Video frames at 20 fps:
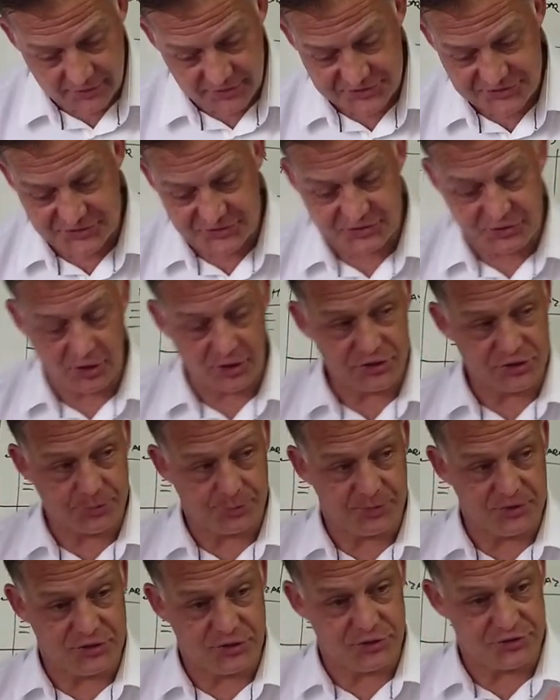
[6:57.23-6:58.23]
this is going to
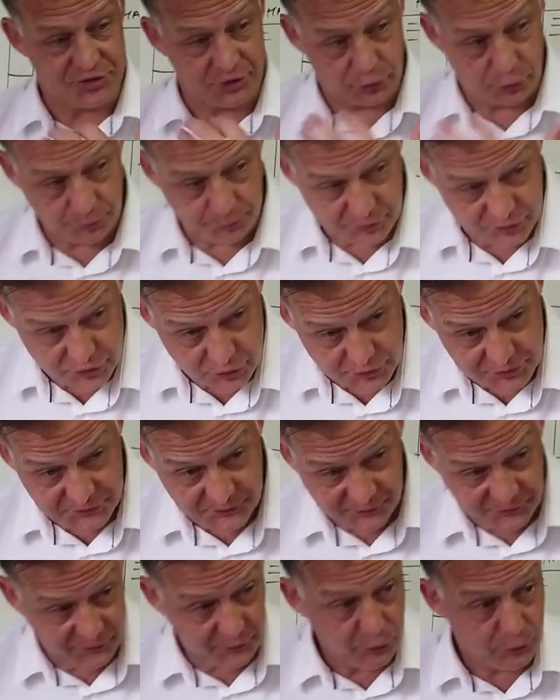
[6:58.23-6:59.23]
produce, it could produce
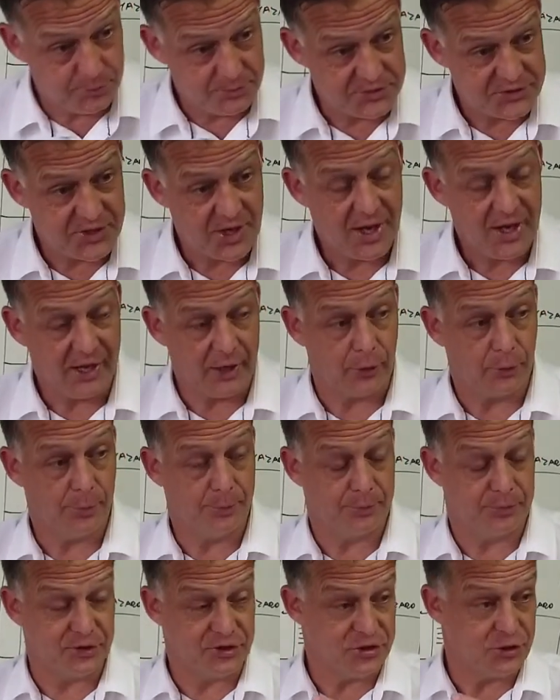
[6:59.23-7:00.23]
fumes, it
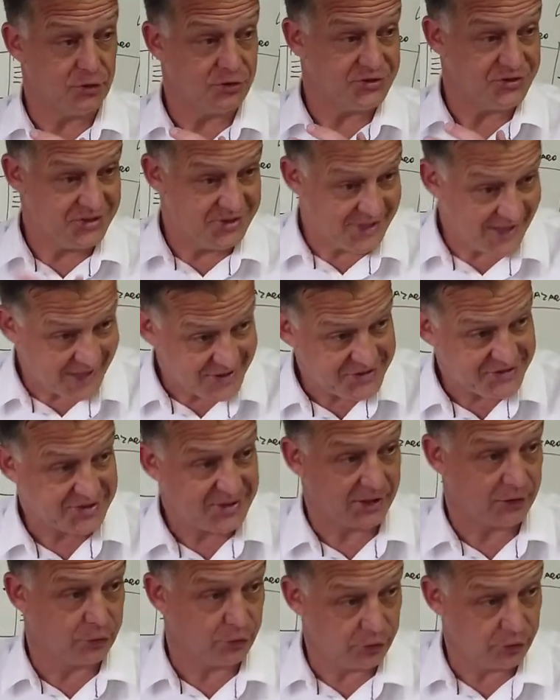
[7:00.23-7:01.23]
could produce dust, it